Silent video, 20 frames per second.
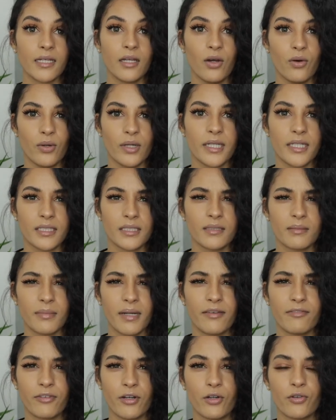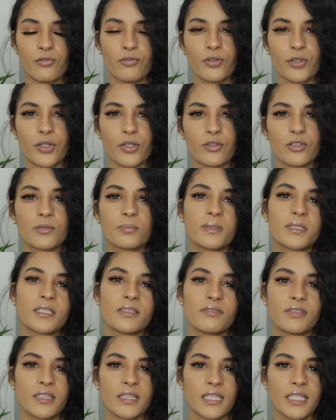going into my phone for those
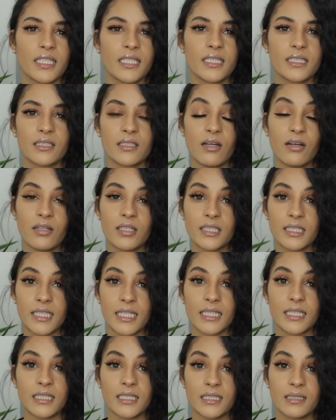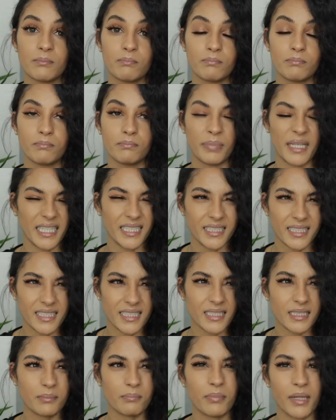specific things on a daily
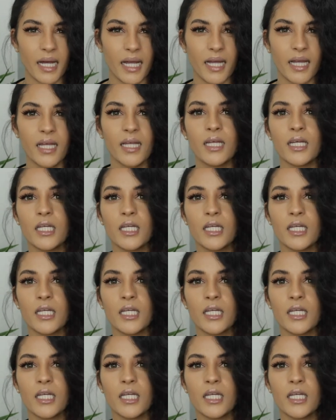basis. But,